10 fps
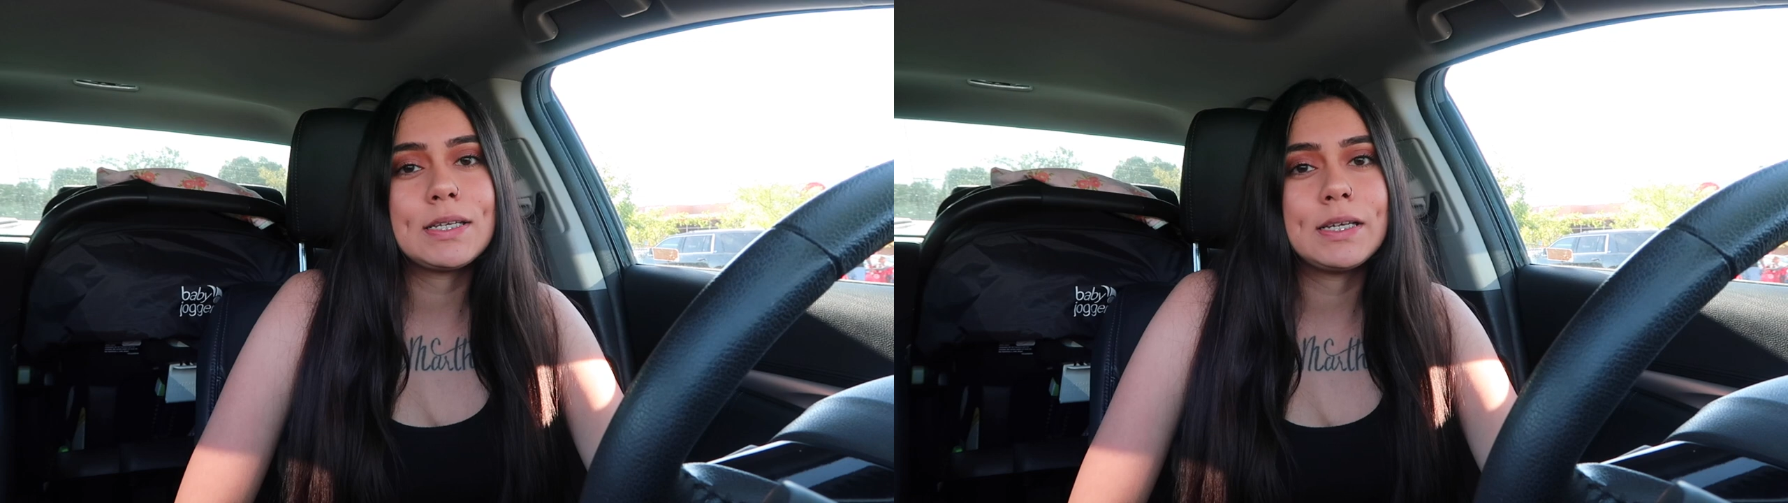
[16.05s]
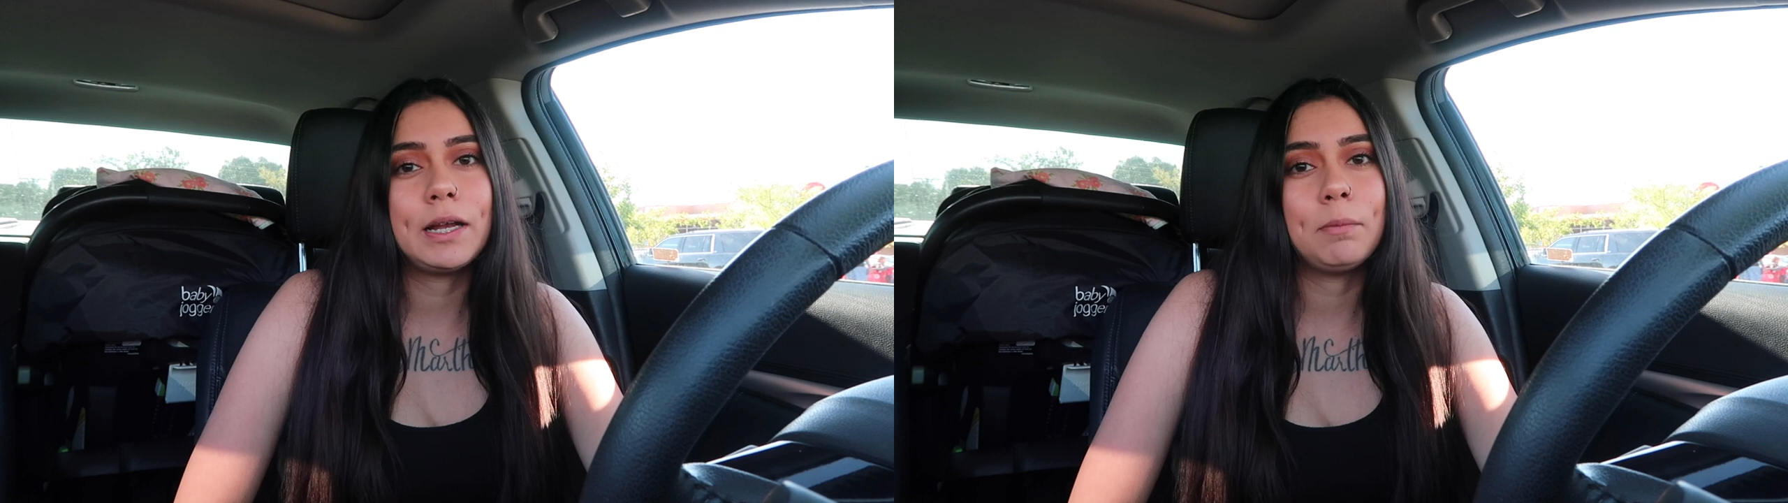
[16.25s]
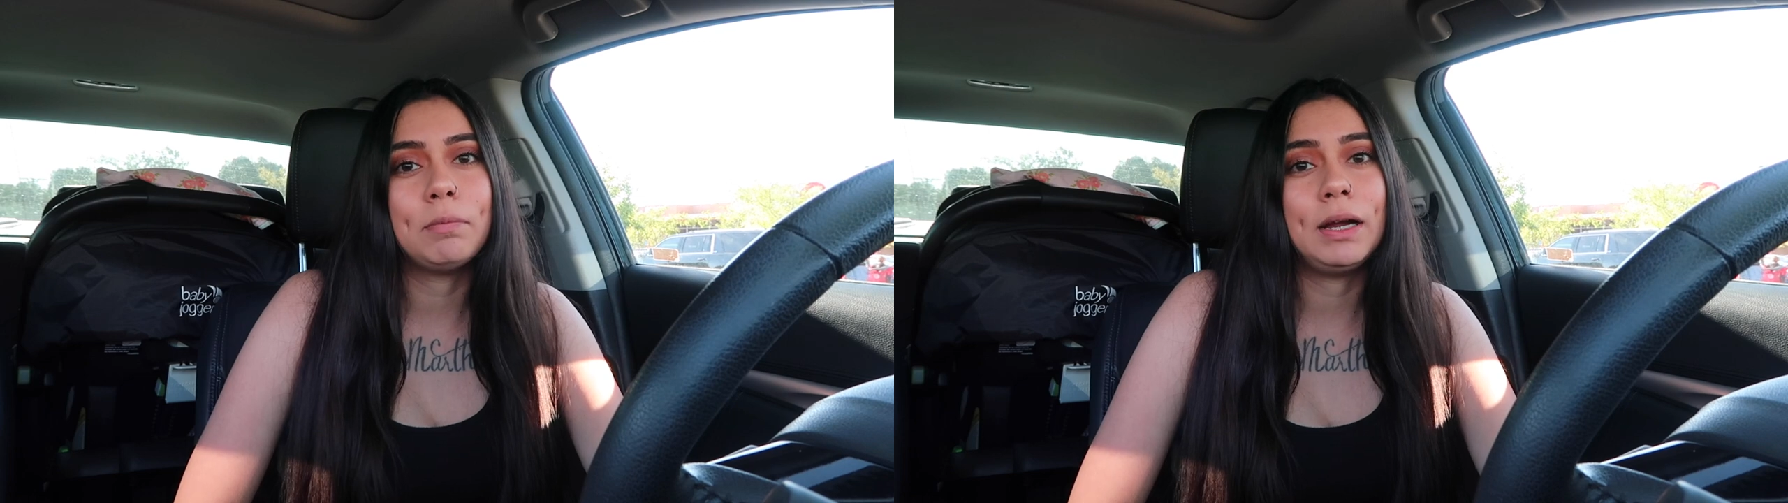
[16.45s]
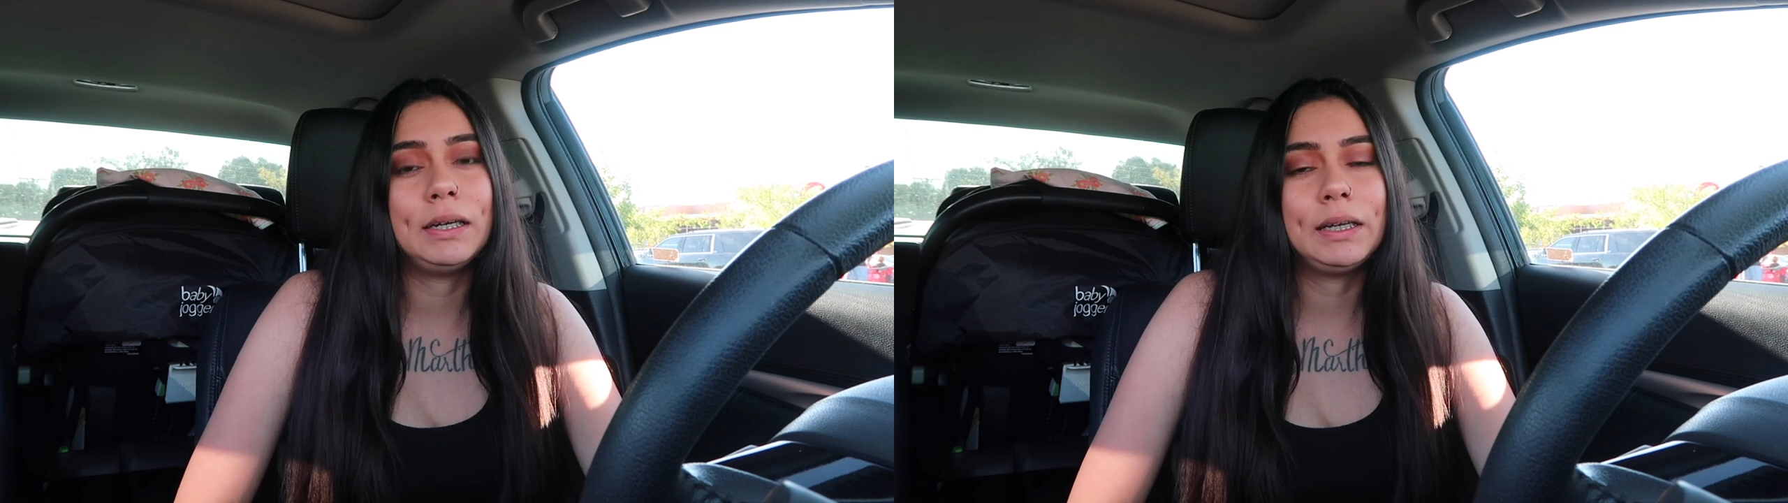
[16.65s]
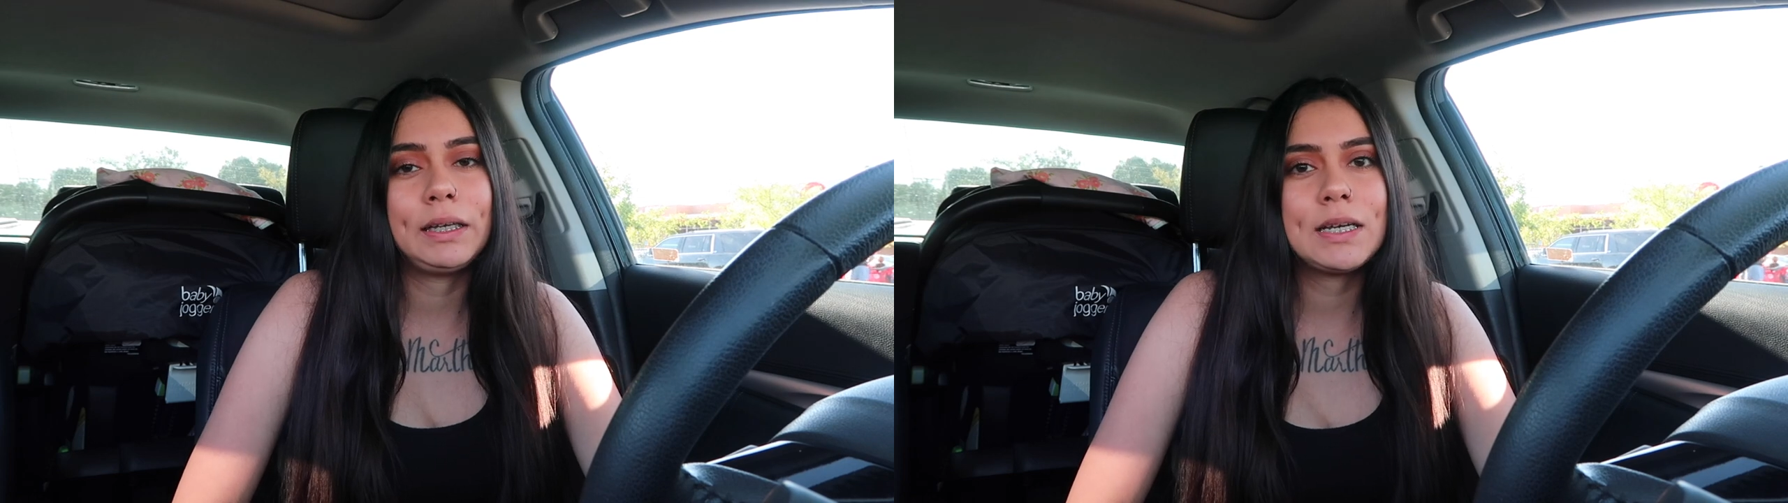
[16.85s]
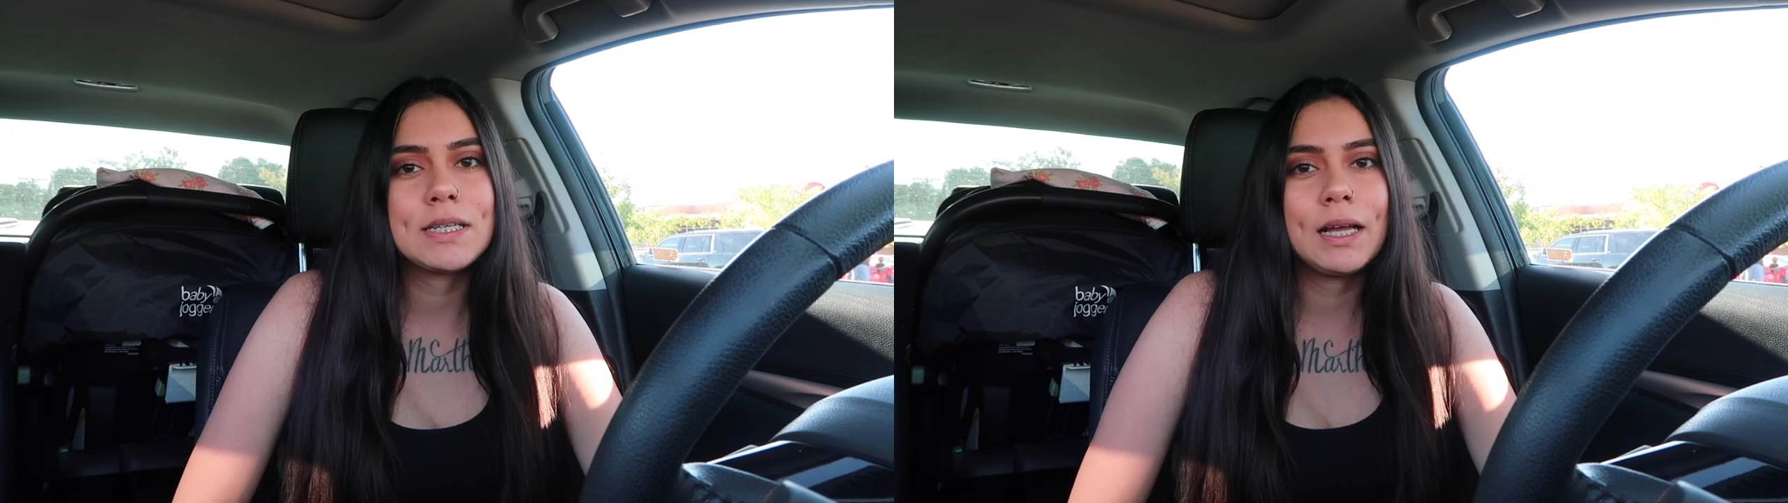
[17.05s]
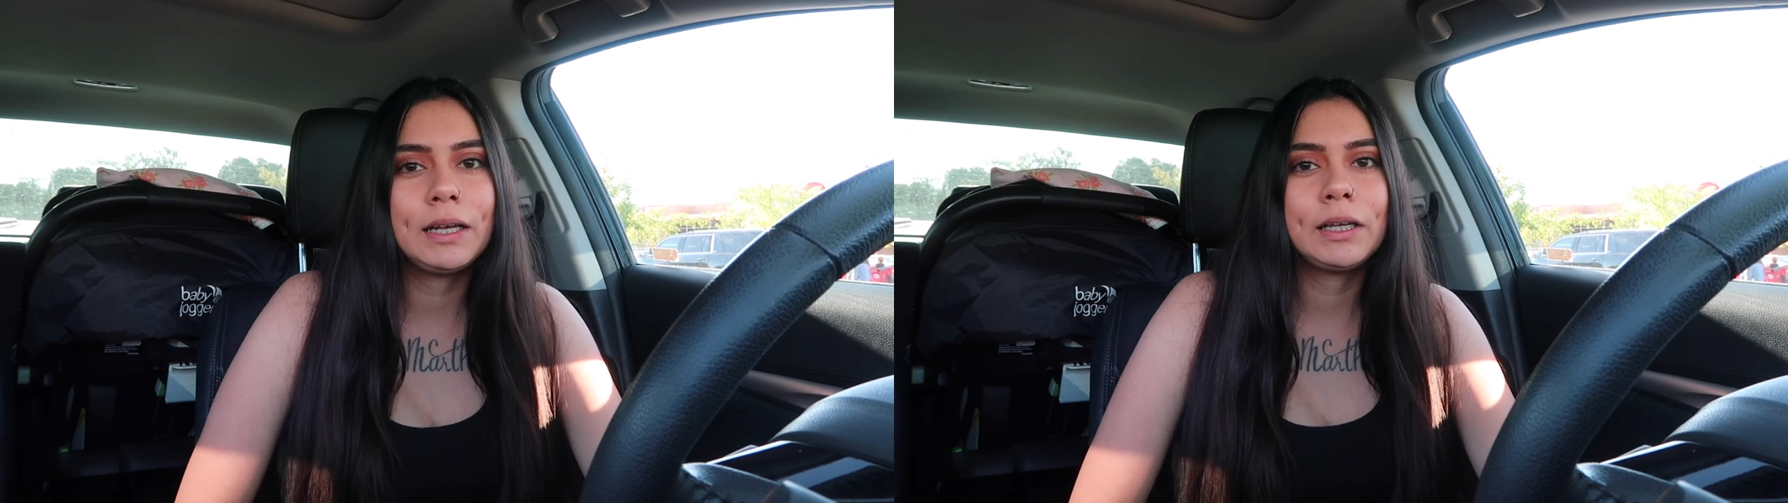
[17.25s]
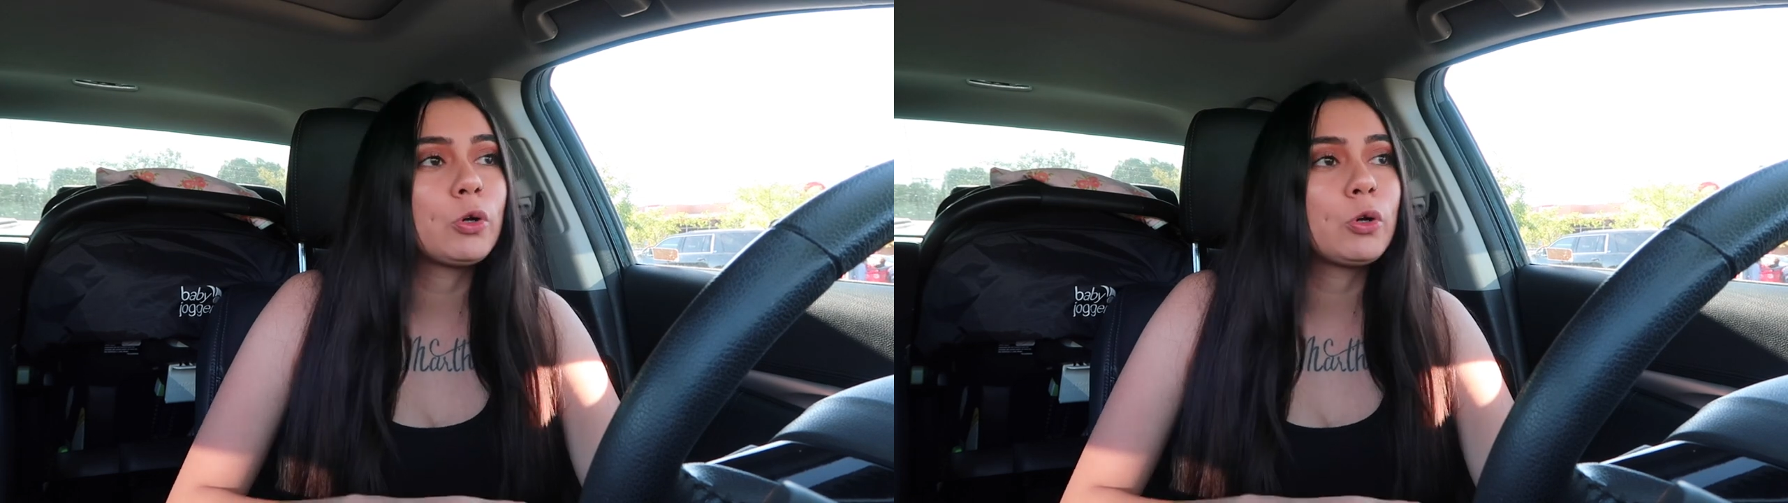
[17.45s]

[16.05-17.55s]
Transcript: to get a pregnancy test.